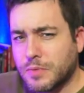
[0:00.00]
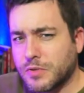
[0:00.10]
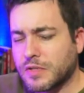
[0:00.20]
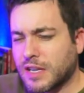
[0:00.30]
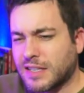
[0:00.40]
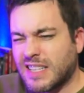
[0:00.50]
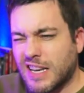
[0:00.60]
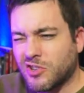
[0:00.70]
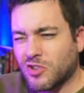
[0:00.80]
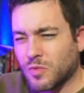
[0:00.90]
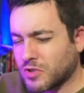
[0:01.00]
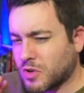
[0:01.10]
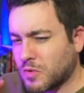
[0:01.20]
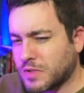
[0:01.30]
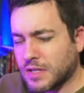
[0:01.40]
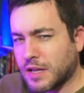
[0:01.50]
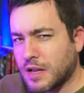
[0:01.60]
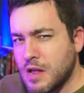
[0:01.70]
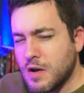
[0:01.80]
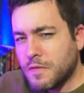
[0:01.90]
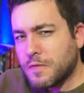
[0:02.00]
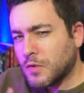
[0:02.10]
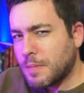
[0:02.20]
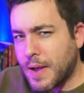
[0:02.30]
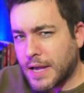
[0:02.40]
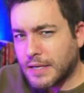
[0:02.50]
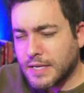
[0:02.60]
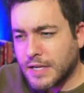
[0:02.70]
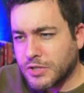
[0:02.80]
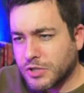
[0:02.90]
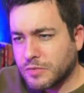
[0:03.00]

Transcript: This was like today during work, so I wasn't like fully paying attention.